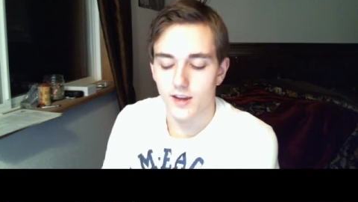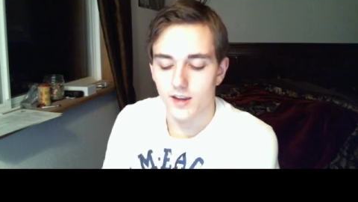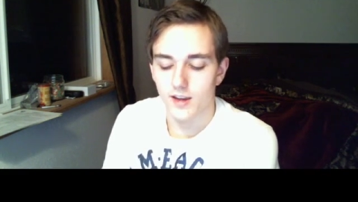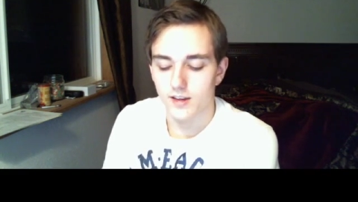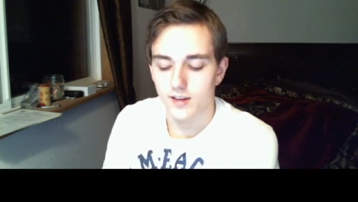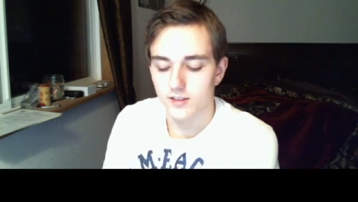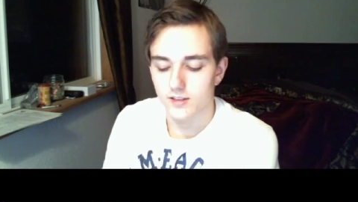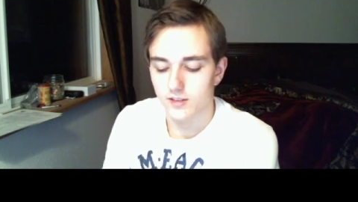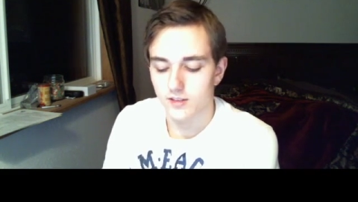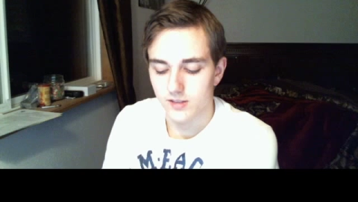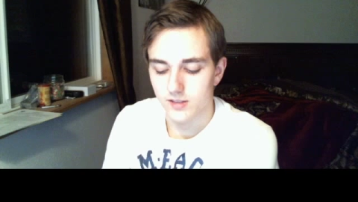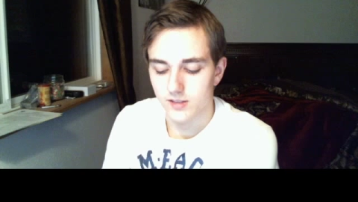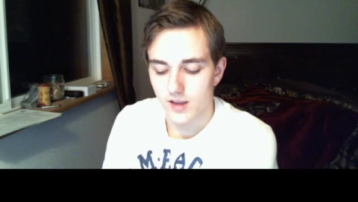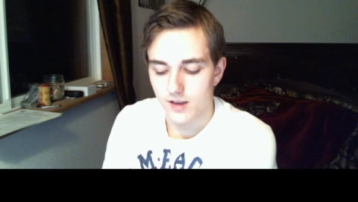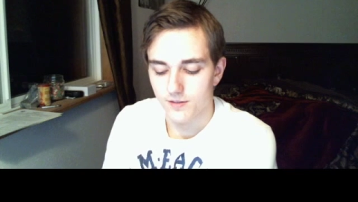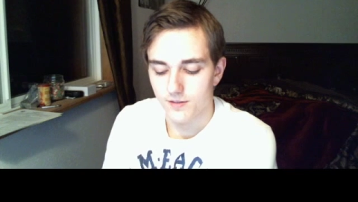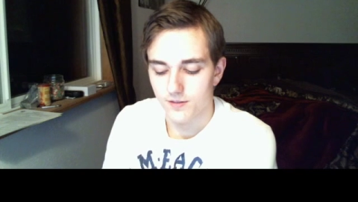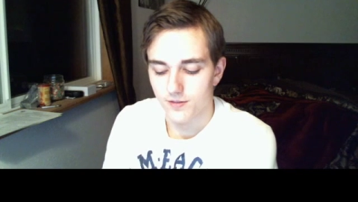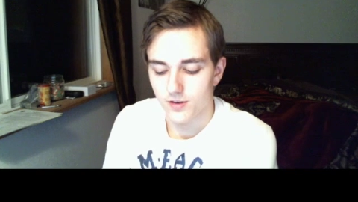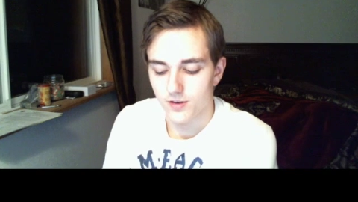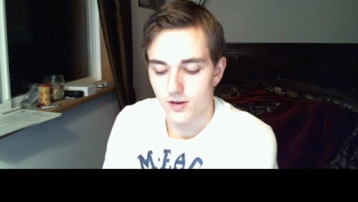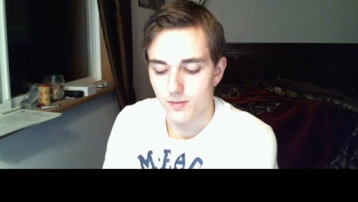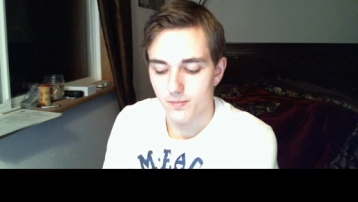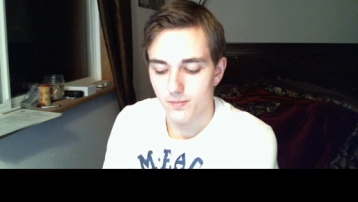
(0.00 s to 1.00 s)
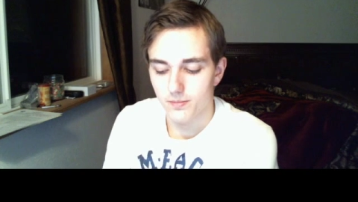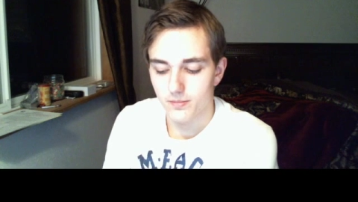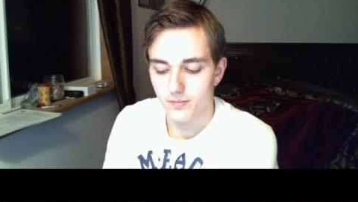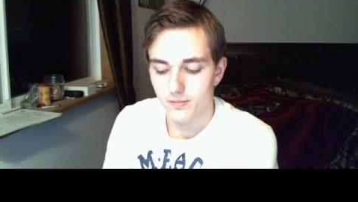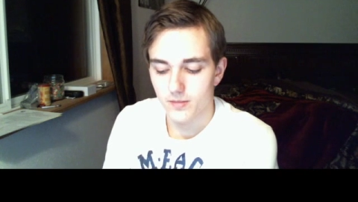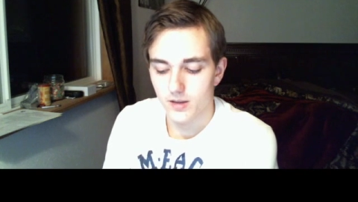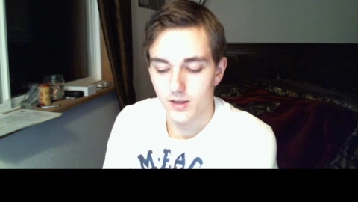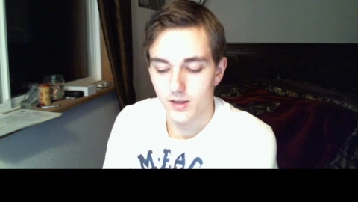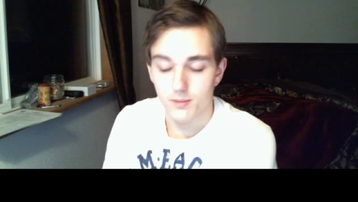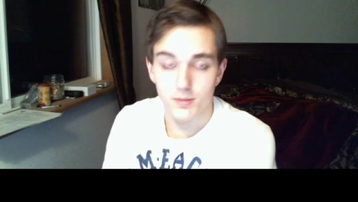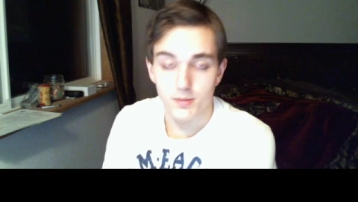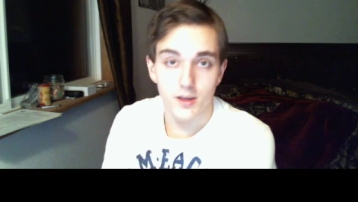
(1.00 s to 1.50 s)
I guess, aside from
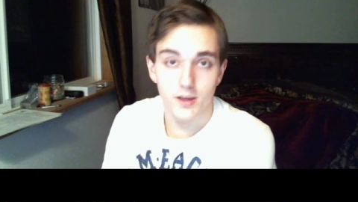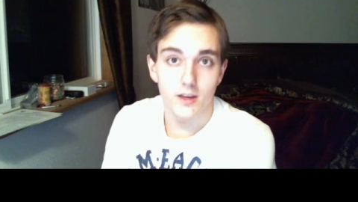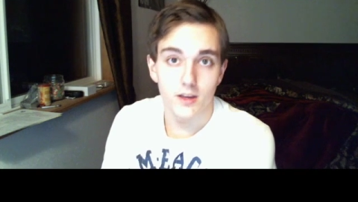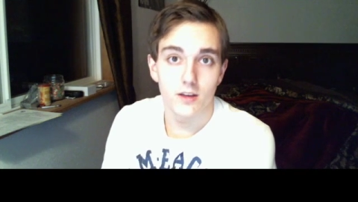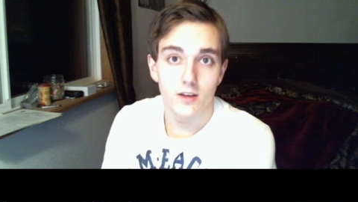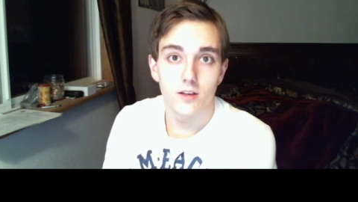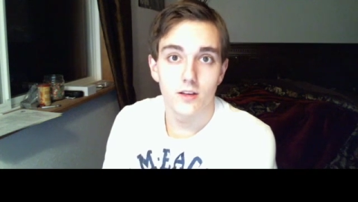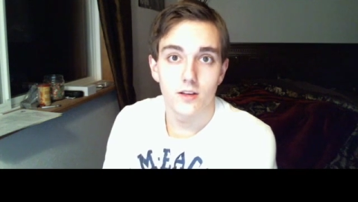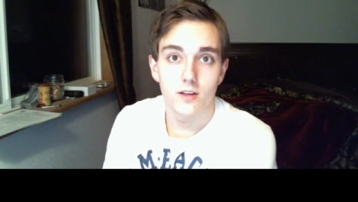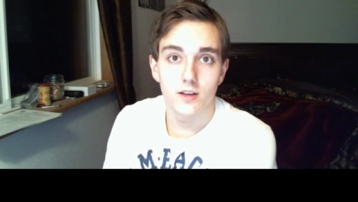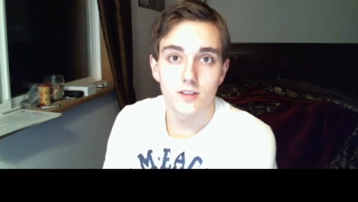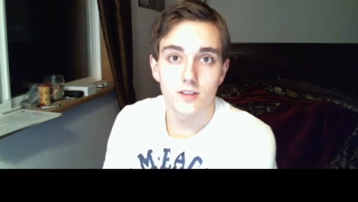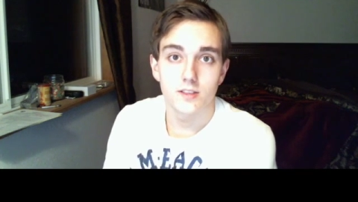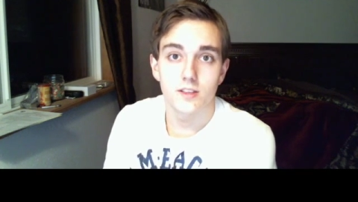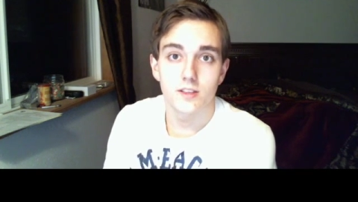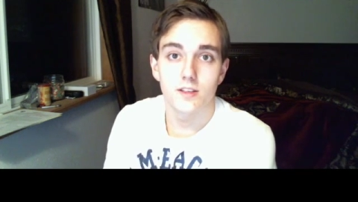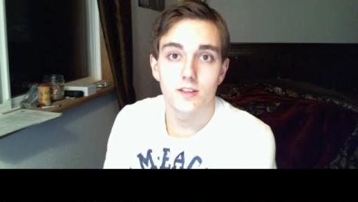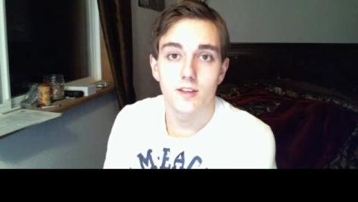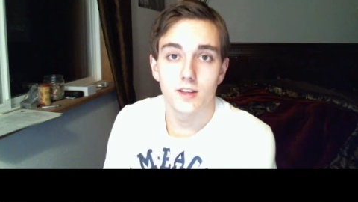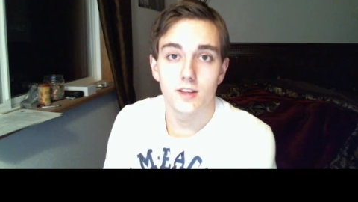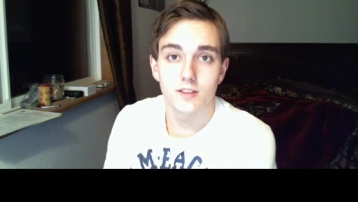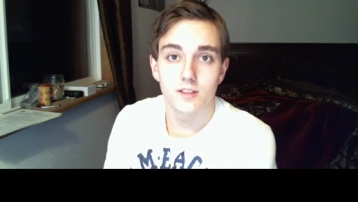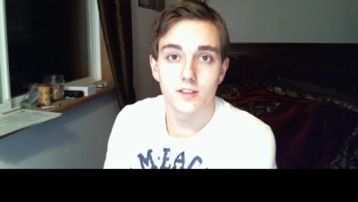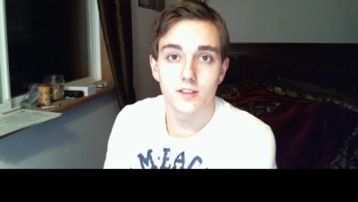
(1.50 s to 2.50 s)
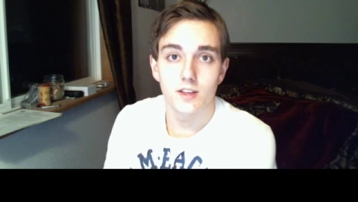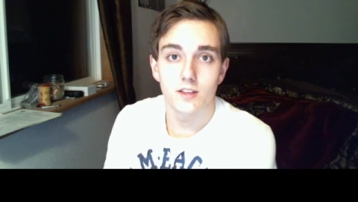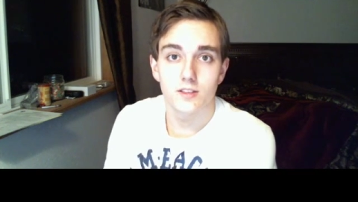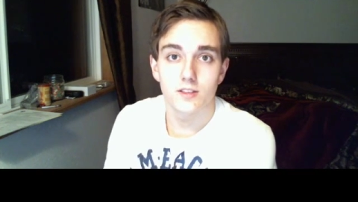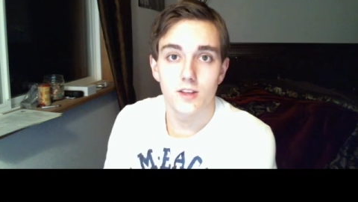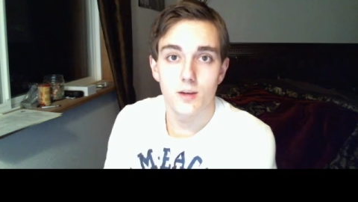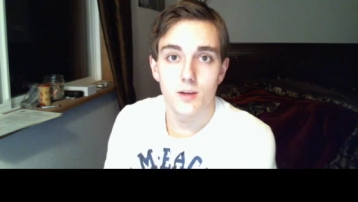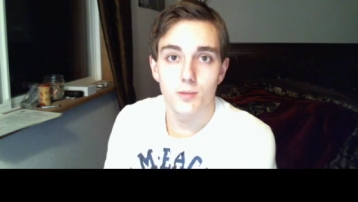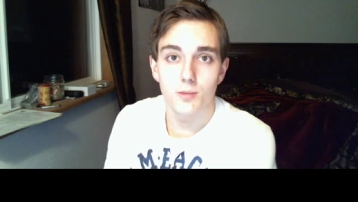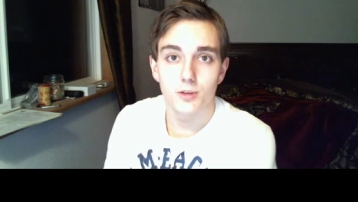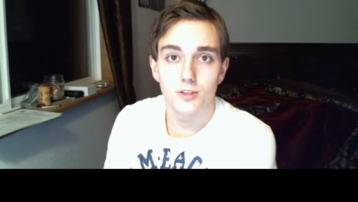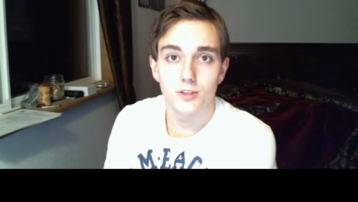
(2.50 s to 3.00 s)
it being a
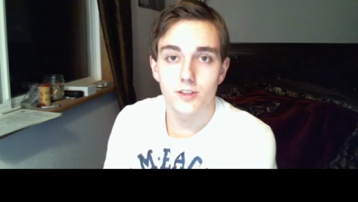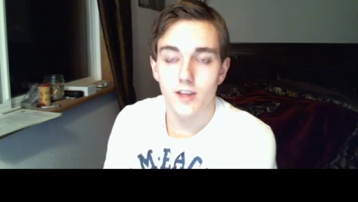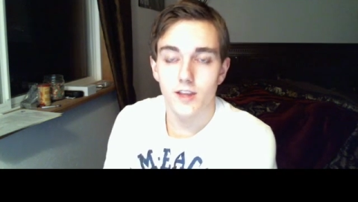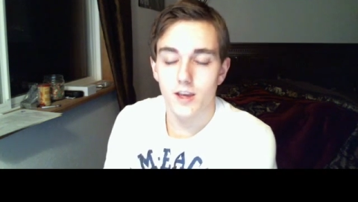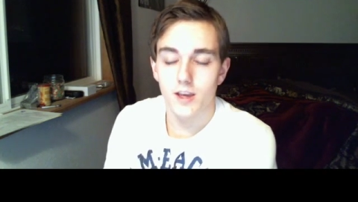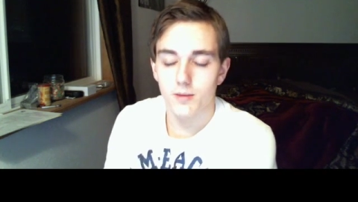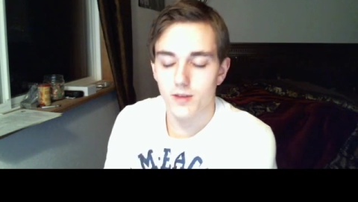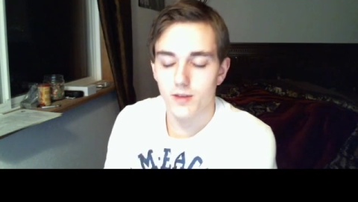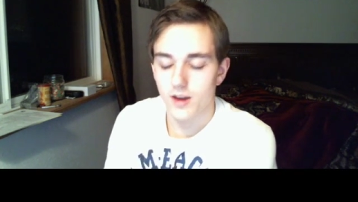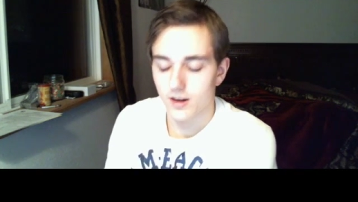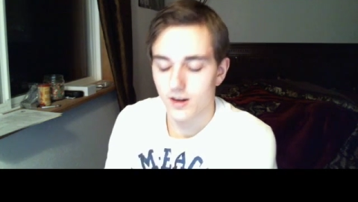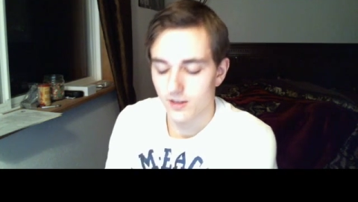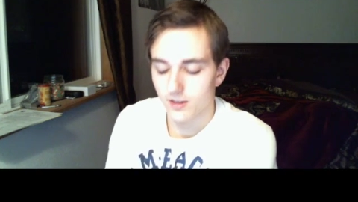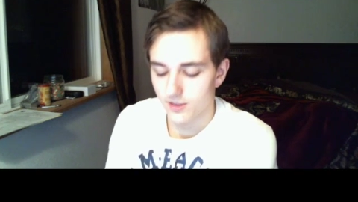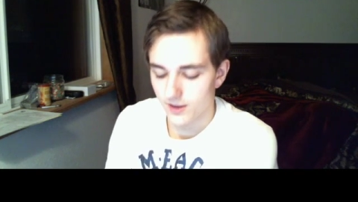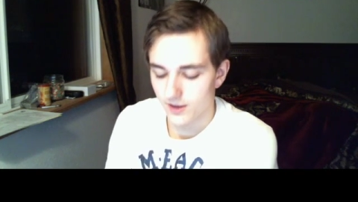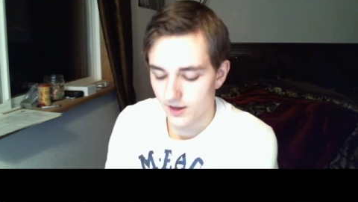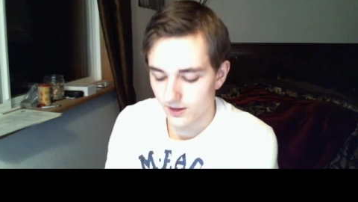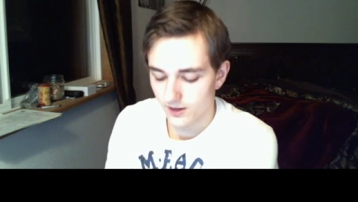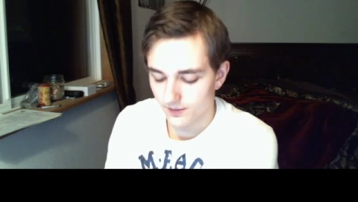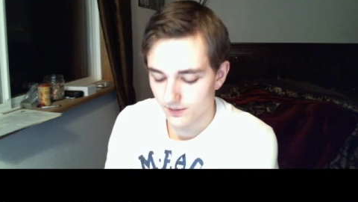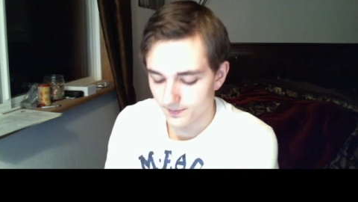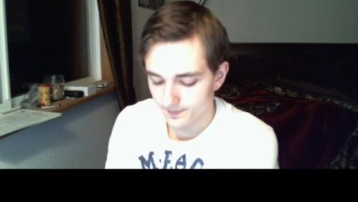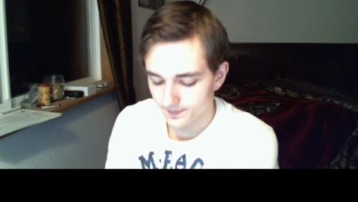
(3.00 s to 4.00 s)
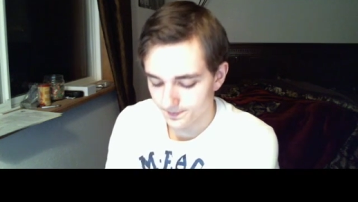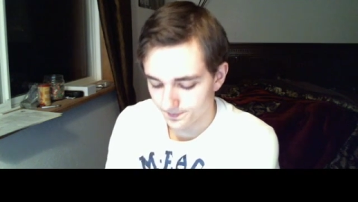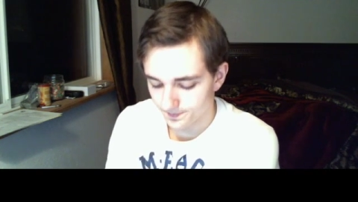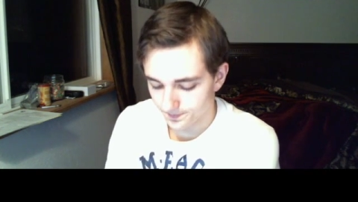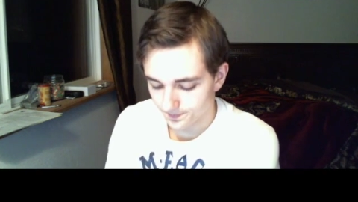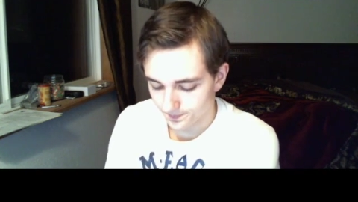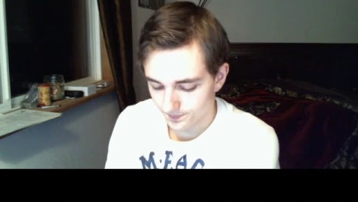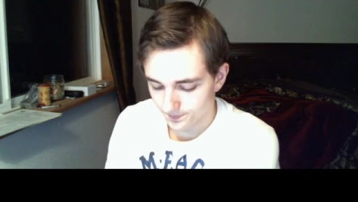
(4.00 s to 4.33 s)
statistics, numbers game kind of thing.